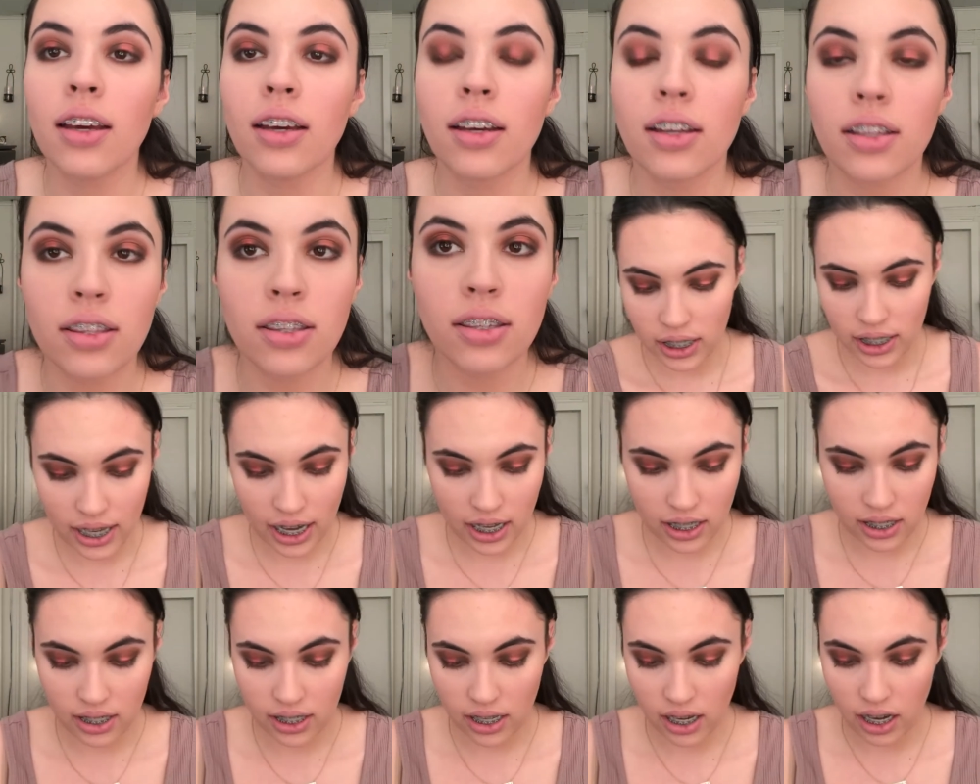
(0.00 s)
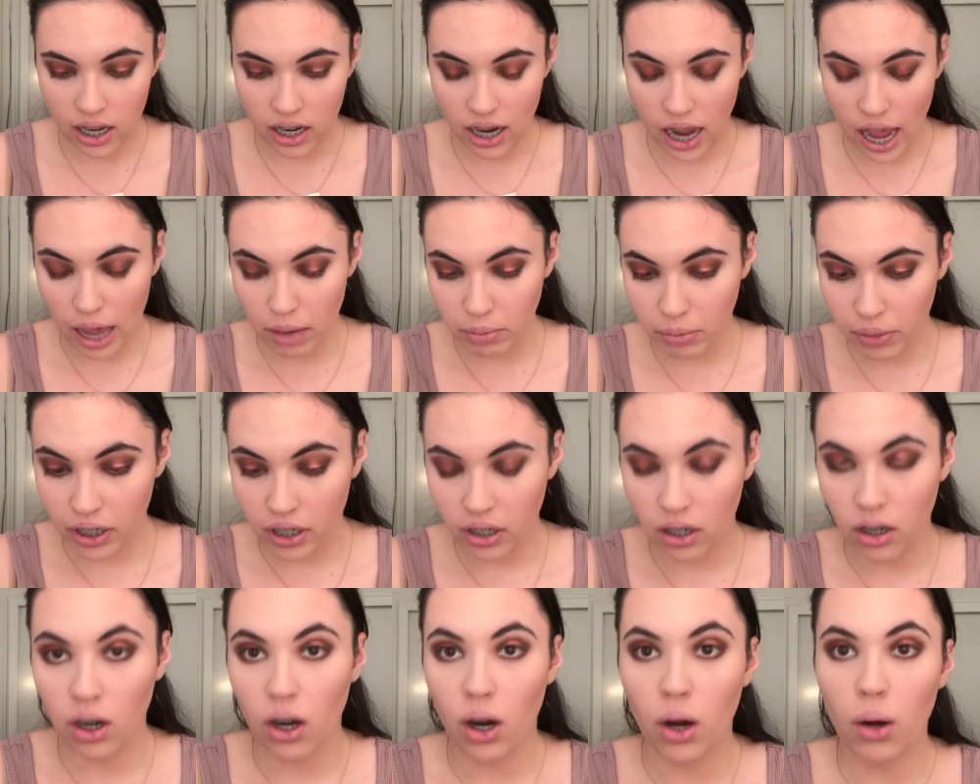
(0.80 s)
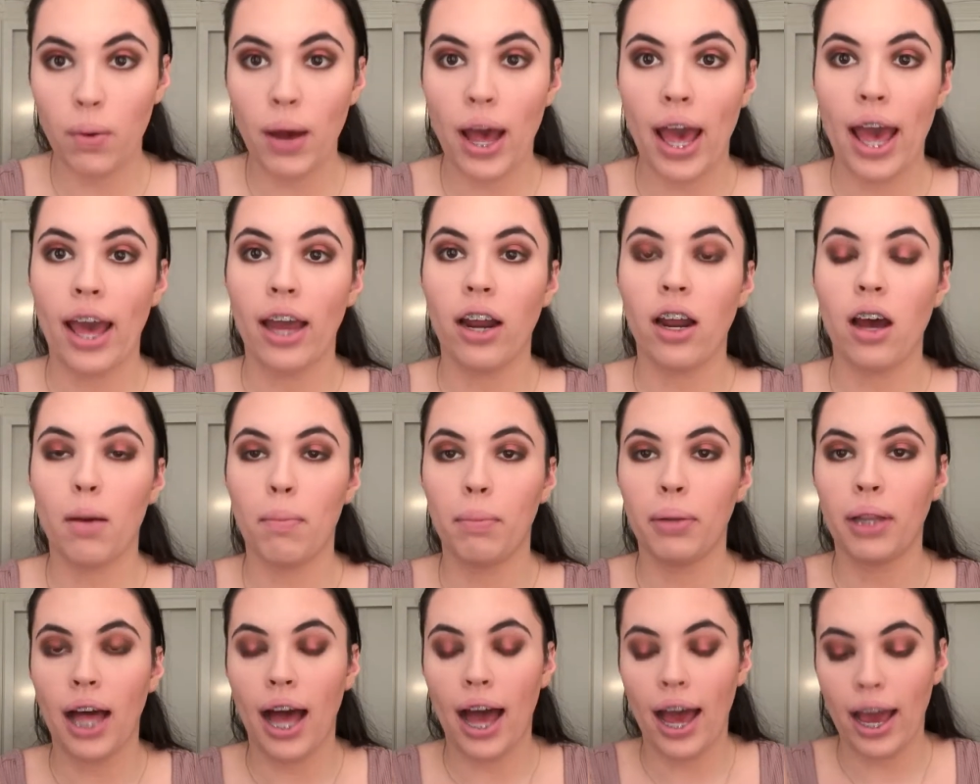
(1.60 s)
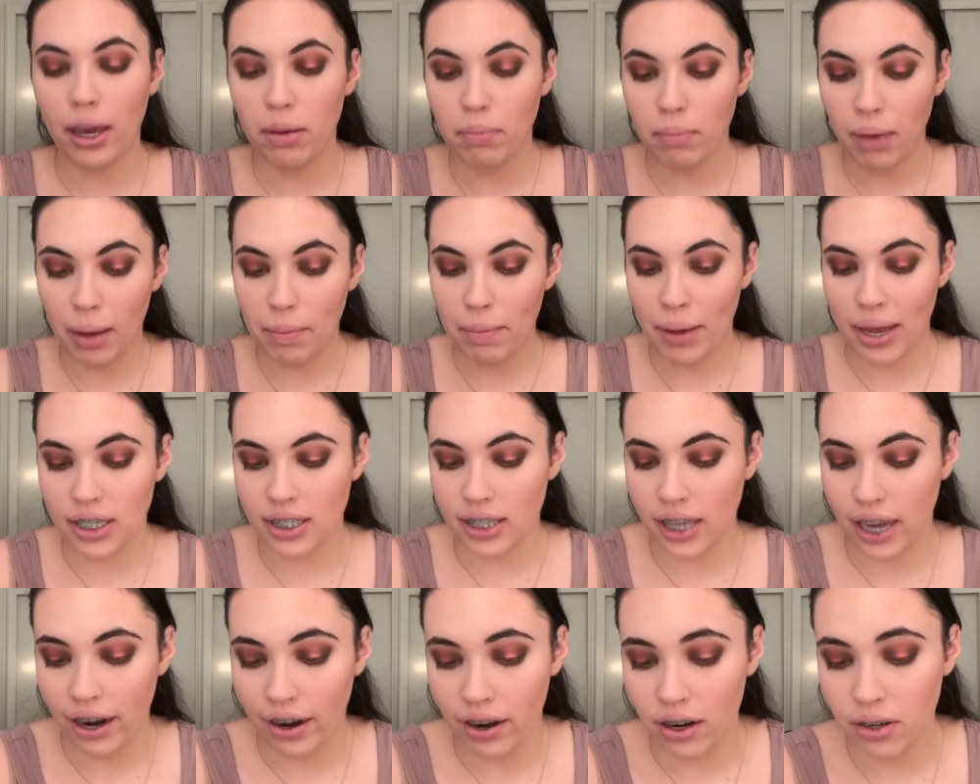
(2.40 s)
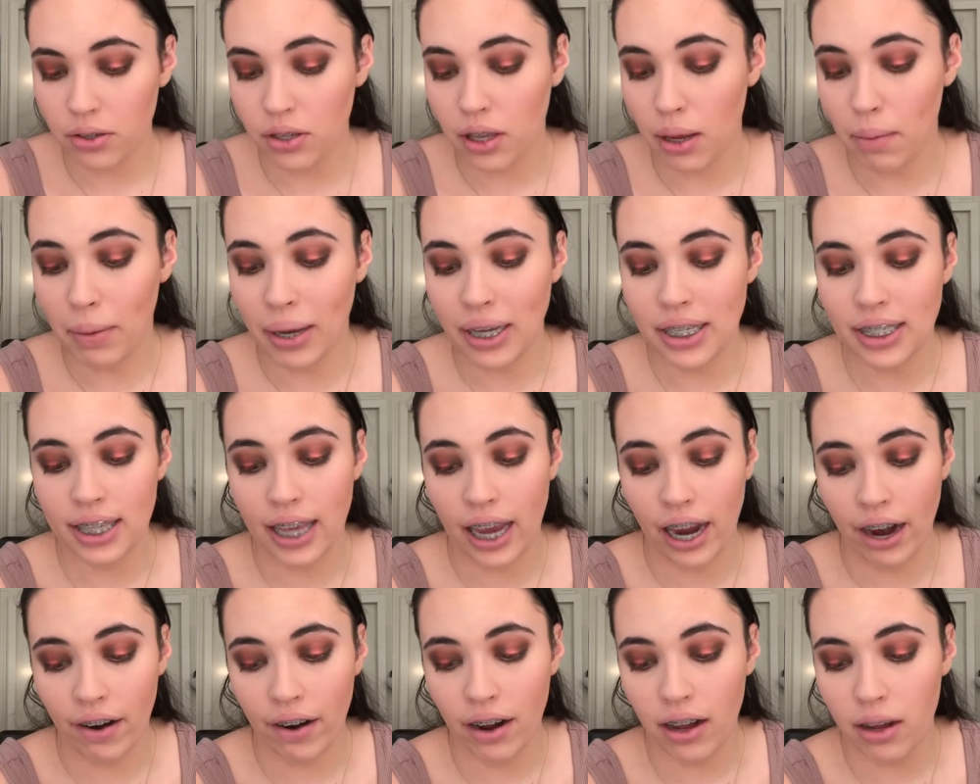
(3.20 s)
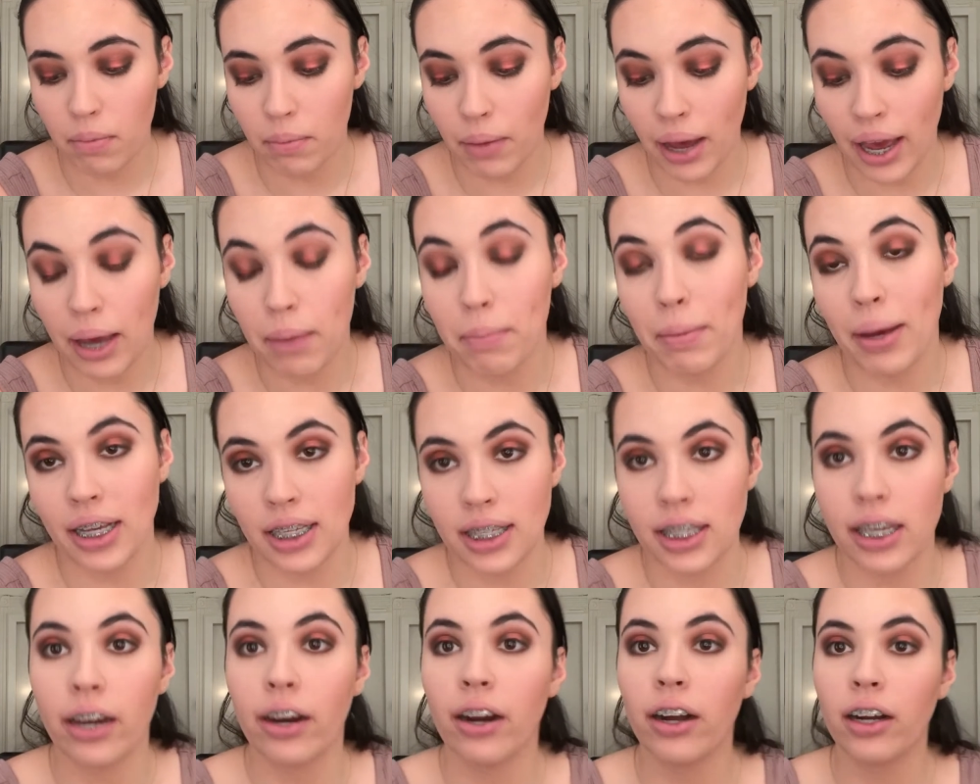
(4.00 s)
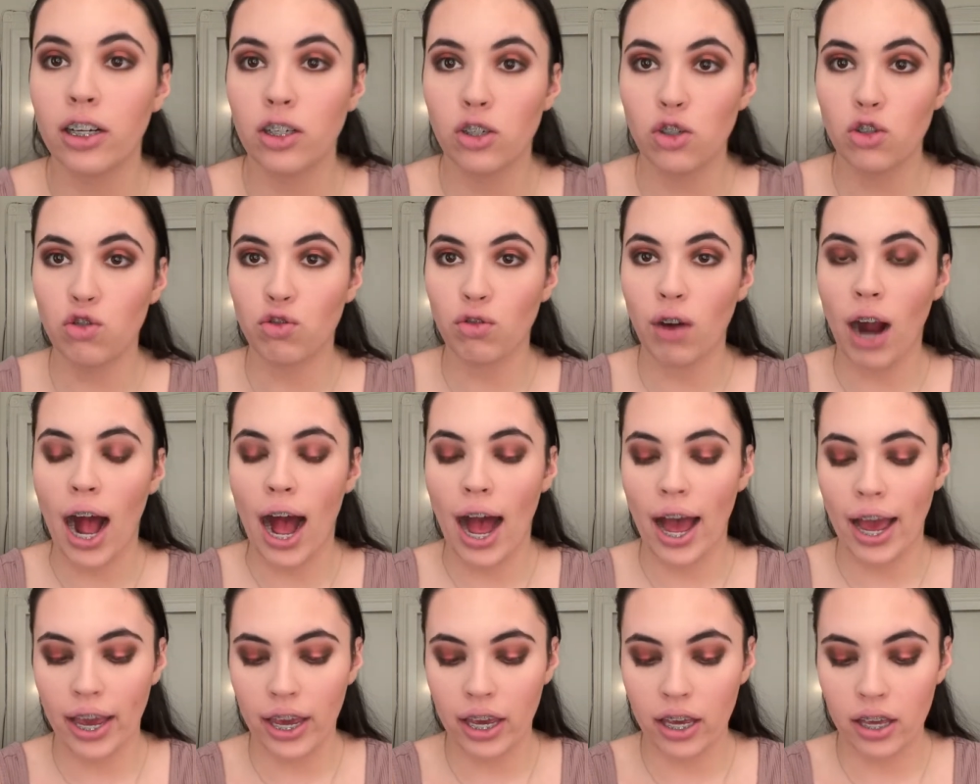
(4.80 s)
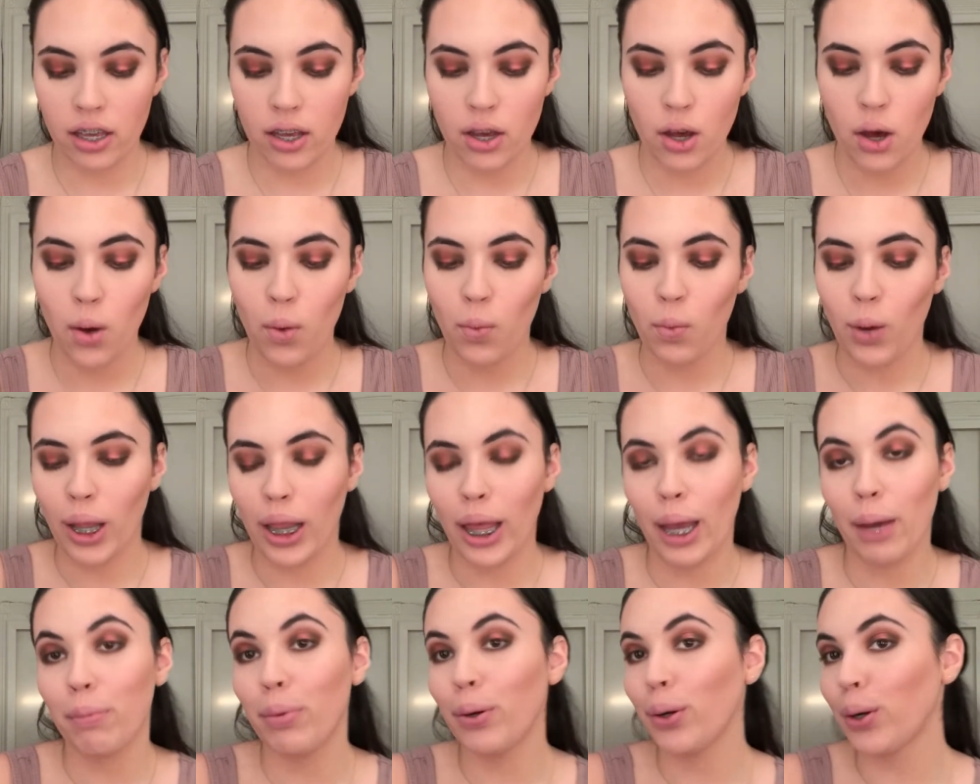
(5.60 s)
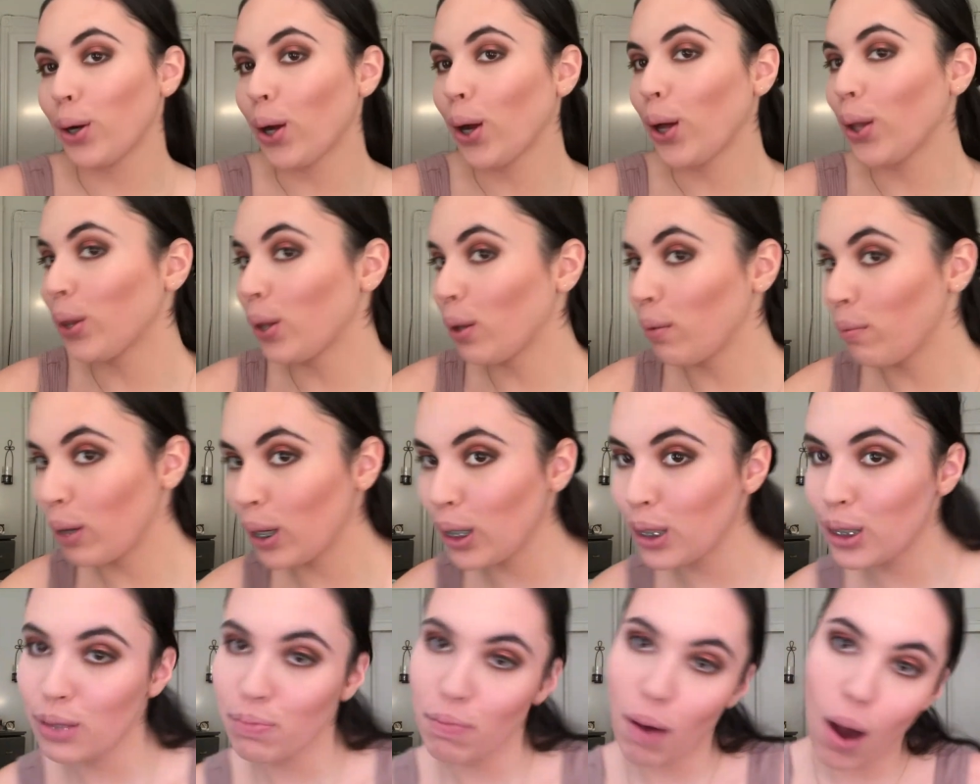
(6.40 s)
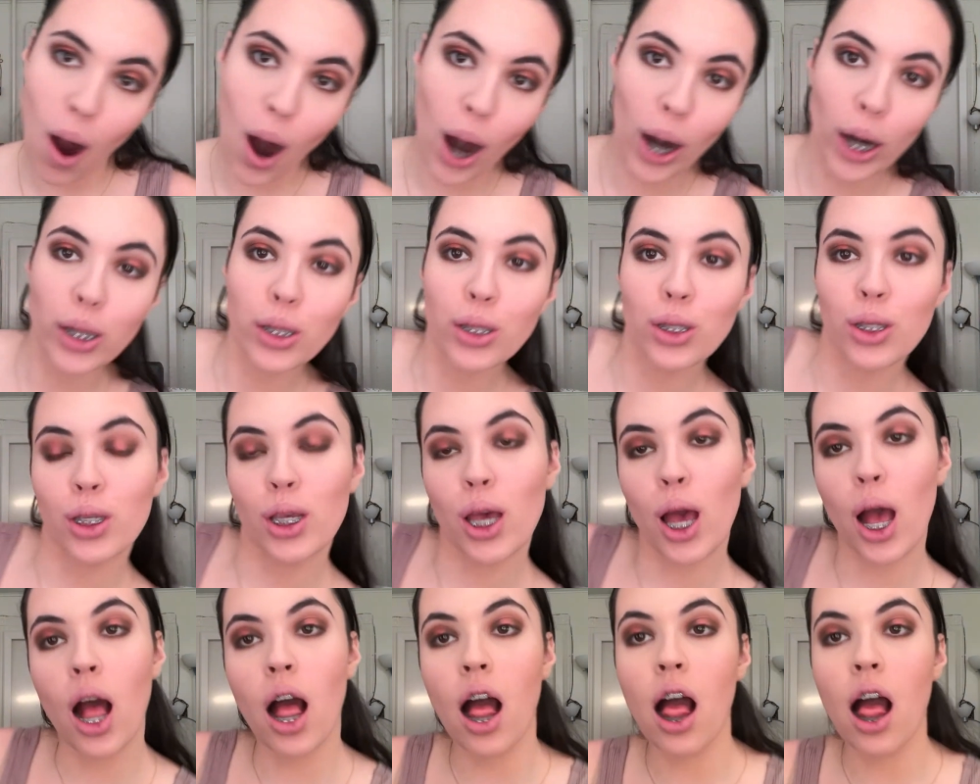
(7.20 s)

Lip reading: Once that's done, I'm gonna go and apply my mascara so that my mascara can dry while I put on the best parts,